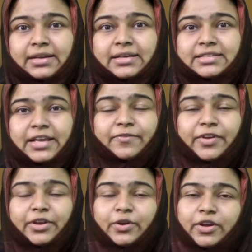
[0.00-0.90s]
Same
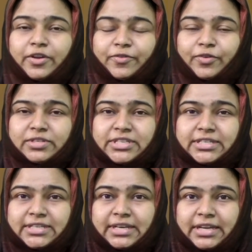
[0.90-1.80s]
way, if you
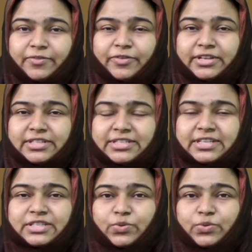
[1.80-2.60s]
sit in, and for instance,